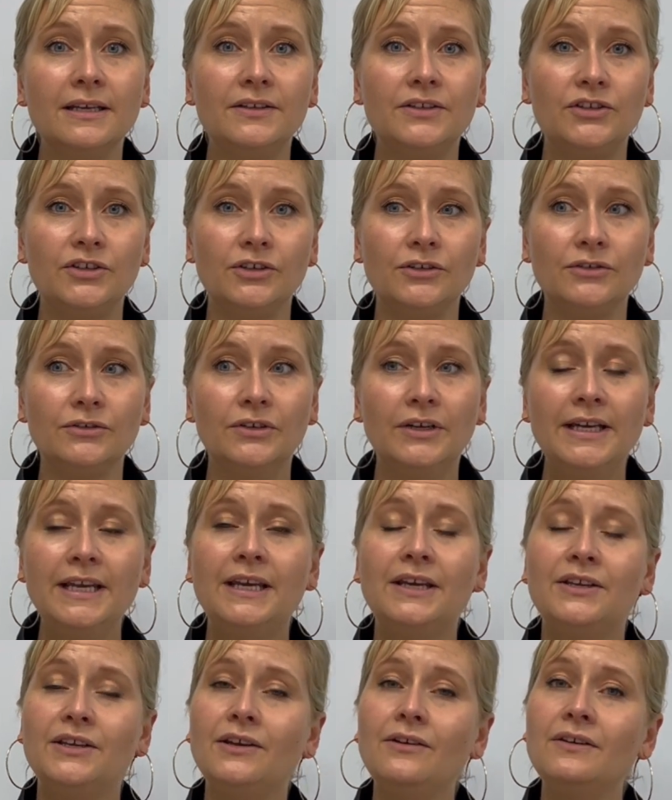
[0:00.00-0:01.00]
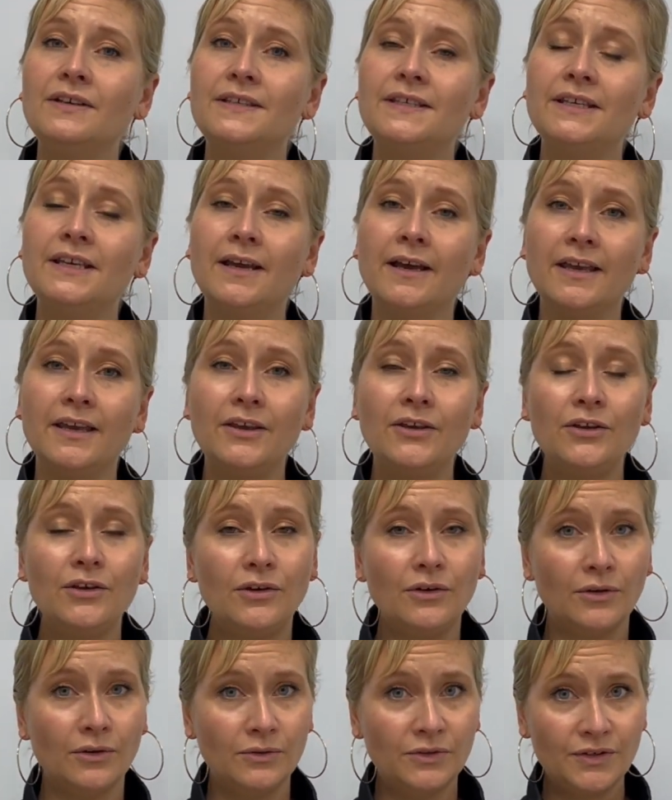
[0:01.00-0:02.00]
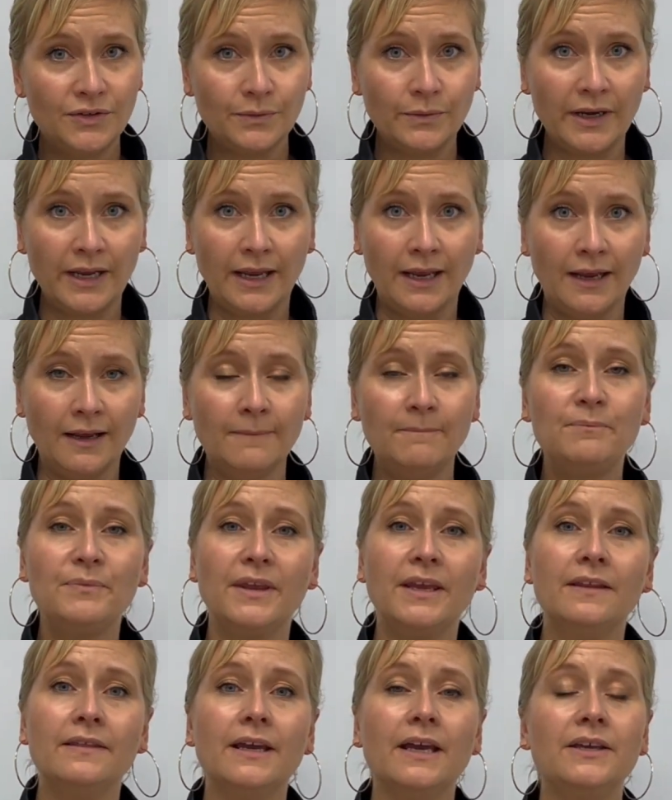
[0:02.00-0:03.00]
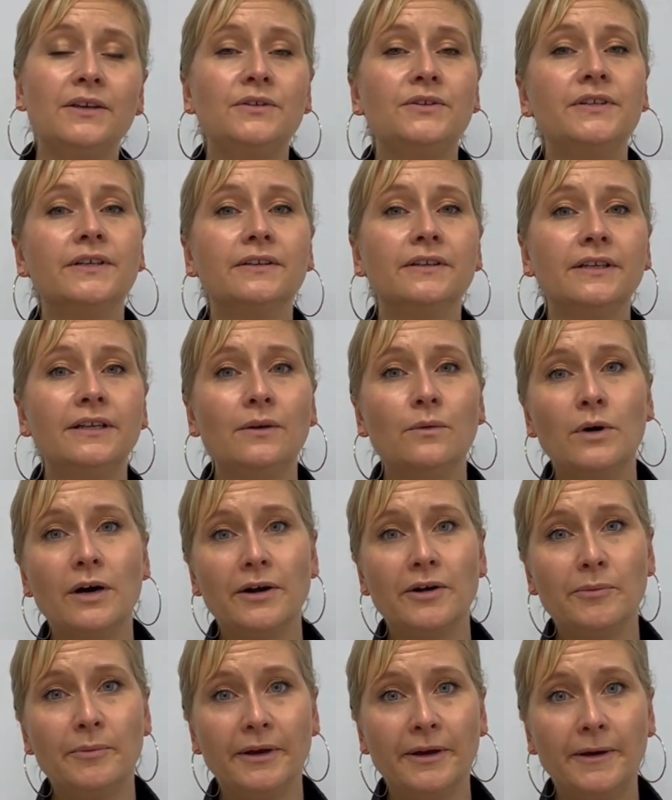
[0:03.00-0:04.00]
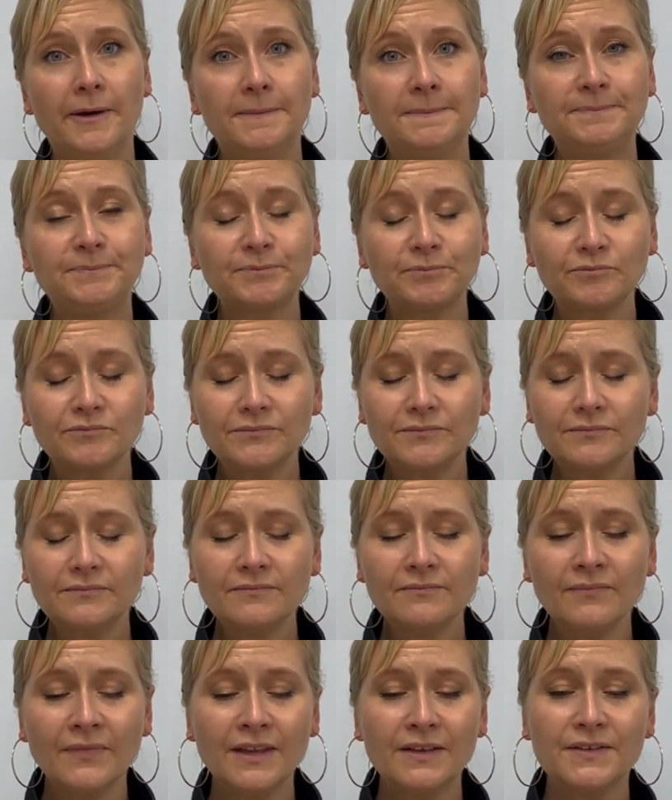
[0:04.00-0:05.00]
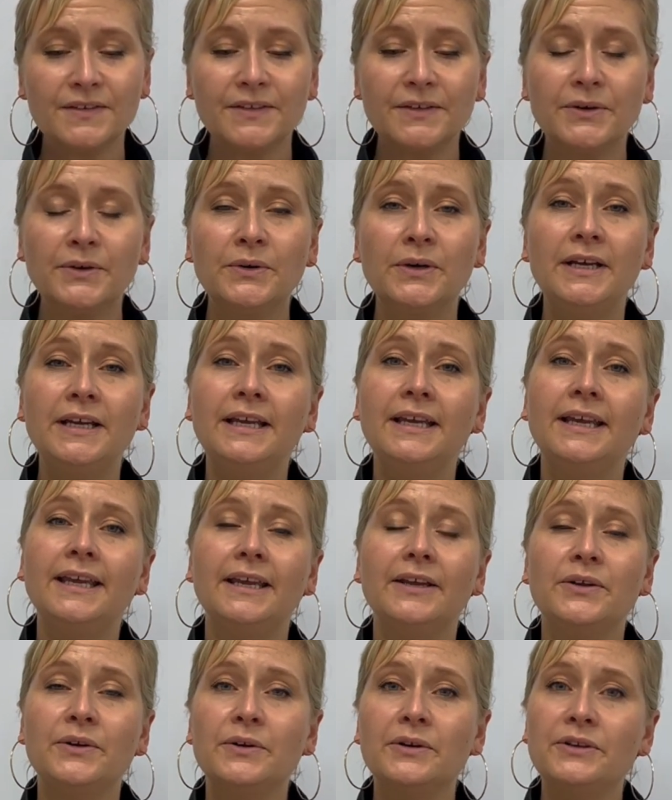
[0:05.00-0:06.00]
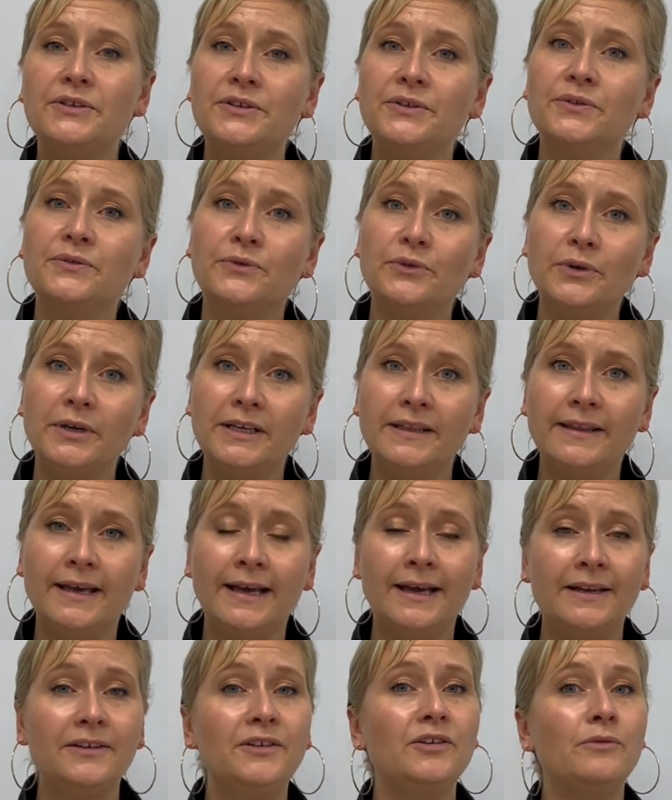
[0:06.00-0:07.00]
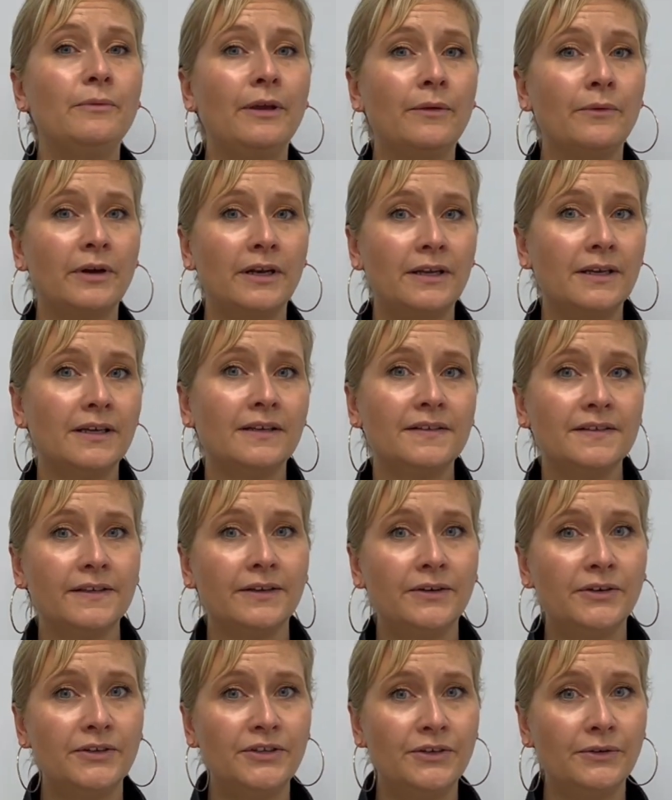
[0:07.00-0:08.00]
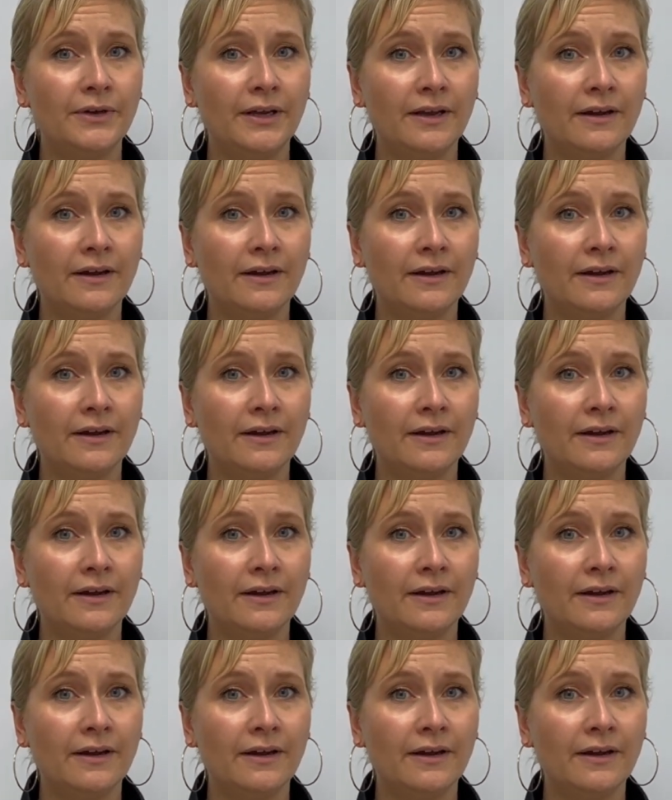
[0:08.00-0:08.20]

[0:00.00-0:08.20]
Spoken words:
to, you could see a huge swing in that utility water bill. So in order to avoid that, you may want to consider doing